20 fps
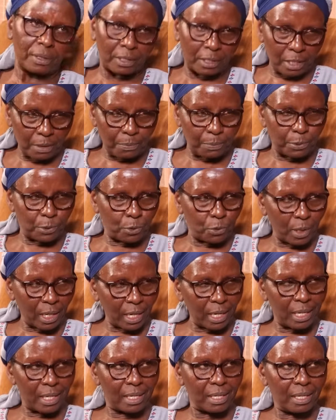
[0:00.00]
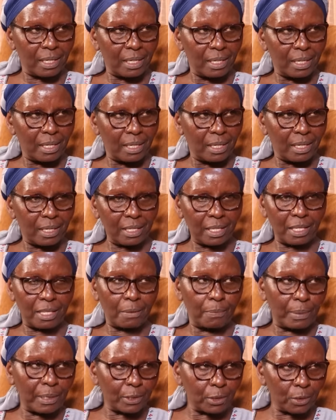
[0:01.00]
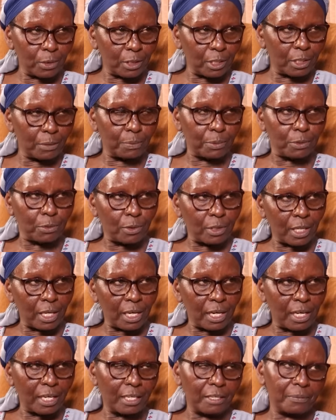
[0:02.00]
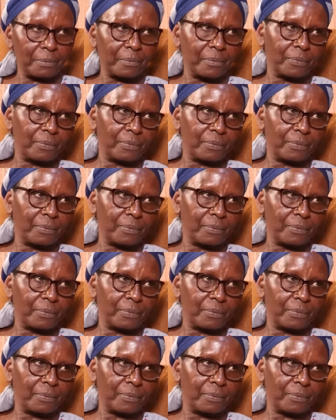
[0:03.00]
keep to your line. The other person keeps to their line.